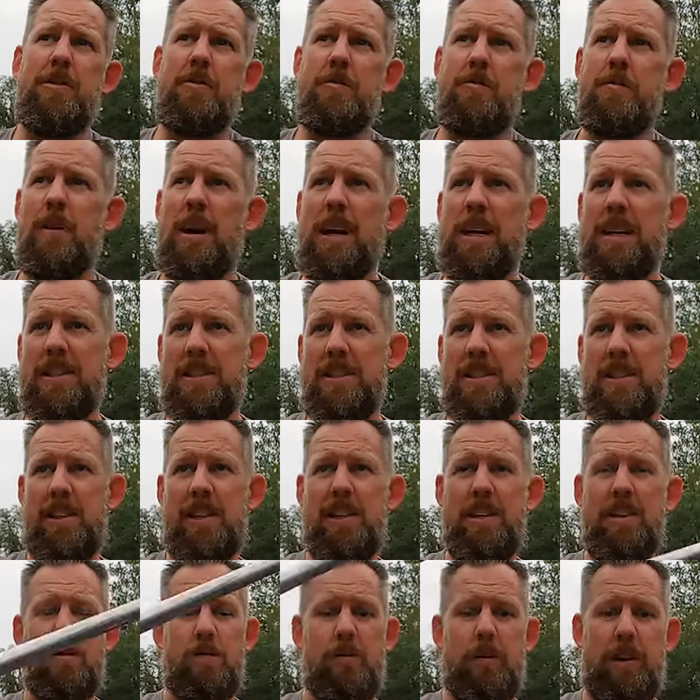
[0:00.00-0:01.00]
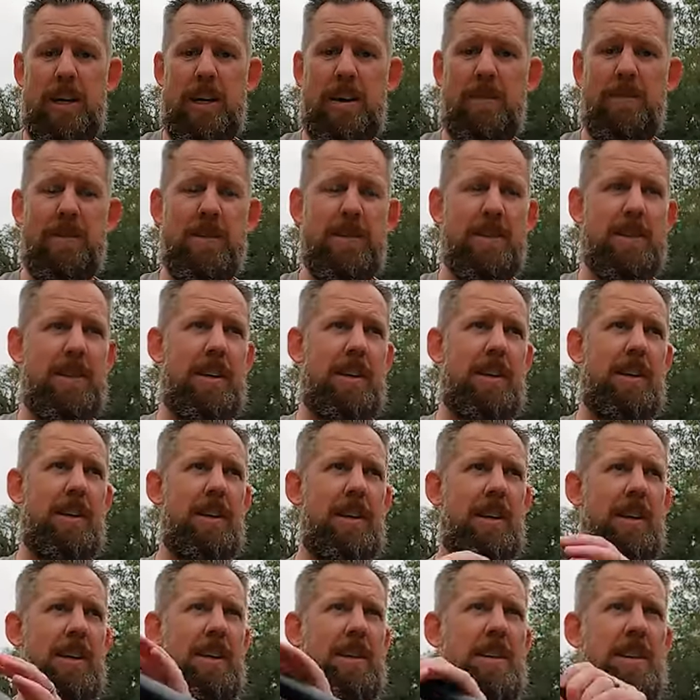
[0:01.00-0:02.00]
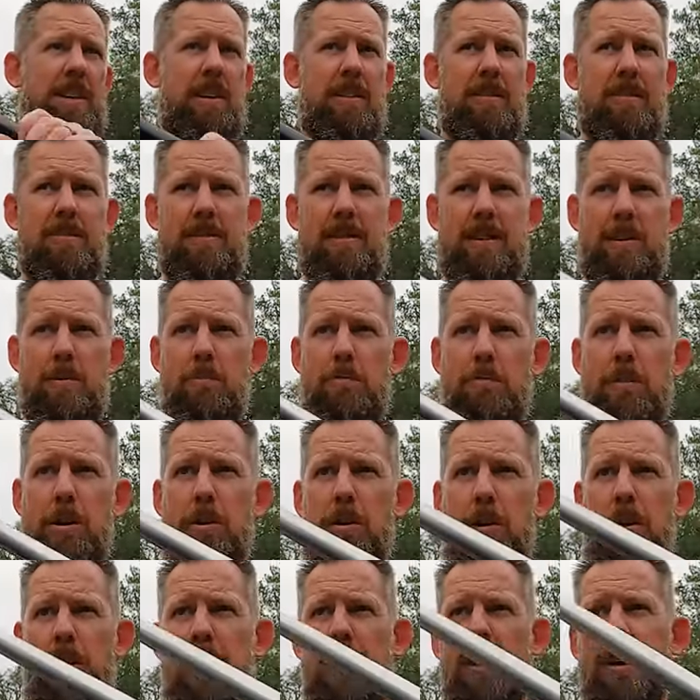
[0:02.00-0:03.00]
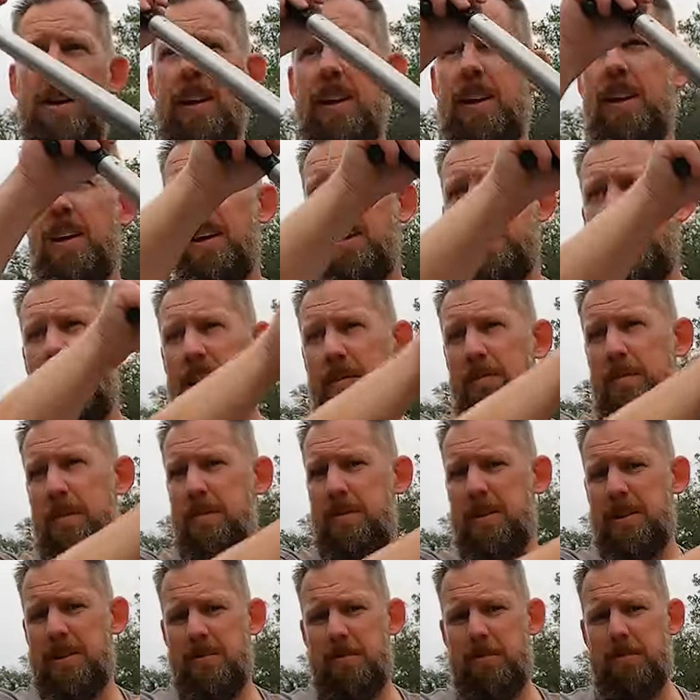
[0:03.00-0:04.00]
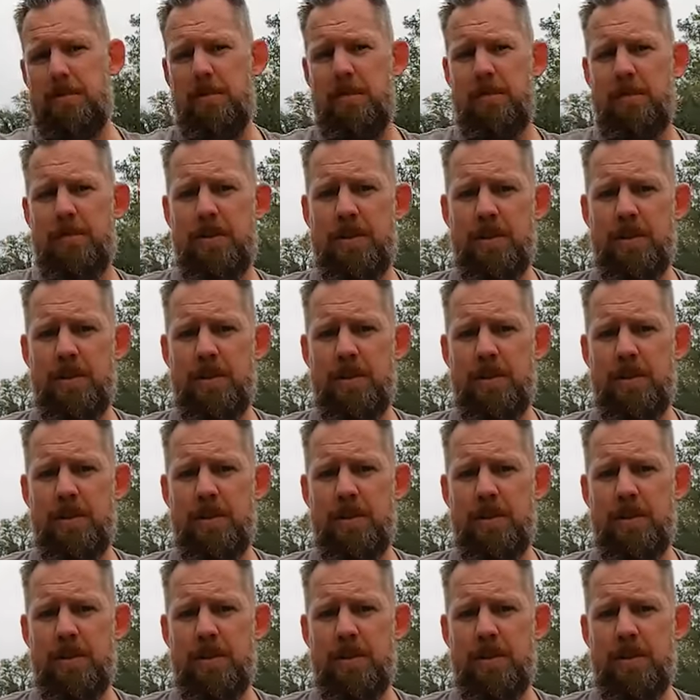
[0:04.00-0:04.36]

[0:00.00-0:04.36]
that you might see here, we haven't seen anything other than a bird and maybe some